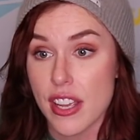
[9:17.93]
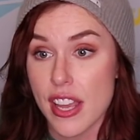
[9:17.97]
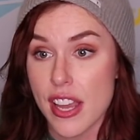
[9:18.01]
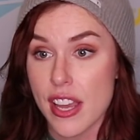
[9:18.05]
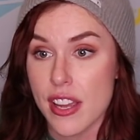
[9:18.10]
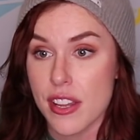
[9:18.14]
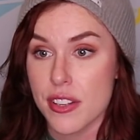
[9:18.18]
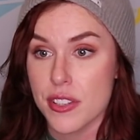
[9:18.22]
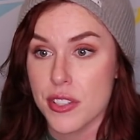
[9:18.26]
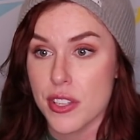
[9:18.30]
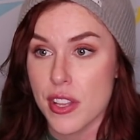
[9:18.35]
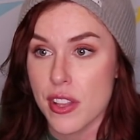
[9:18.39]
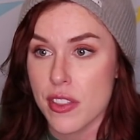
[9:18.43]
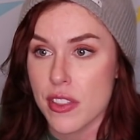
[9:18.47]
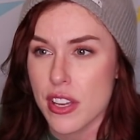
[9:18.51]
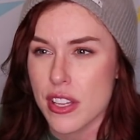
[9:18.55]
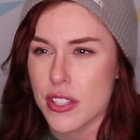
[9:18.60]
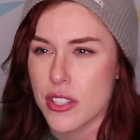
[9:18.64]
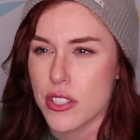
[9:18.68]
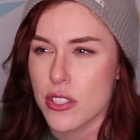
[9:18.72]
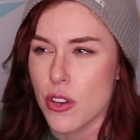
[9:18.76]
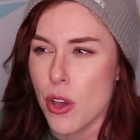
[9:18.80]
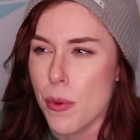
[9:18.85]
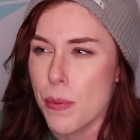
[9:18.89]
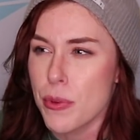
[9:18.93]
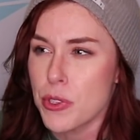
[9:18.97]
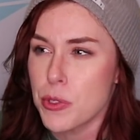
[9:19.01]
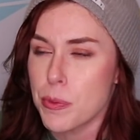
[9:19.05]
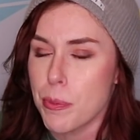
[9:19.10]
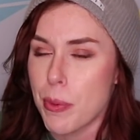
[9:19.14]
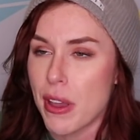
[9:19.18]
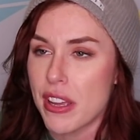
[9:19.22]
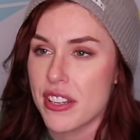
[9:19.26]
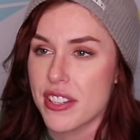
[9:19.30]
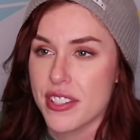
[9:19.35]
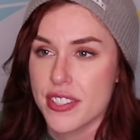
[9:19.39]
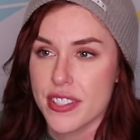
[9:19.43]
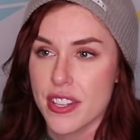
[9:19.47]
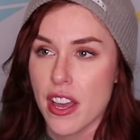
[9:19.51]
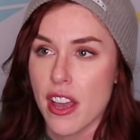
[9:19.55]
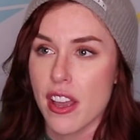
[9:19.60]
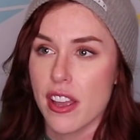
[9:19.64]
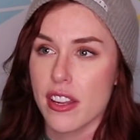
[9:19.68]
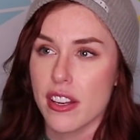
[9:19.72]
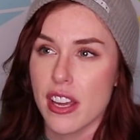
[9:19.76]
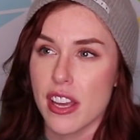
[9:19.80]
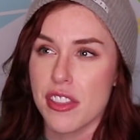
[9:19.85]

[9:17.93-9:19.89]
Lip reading: and that's almost by design.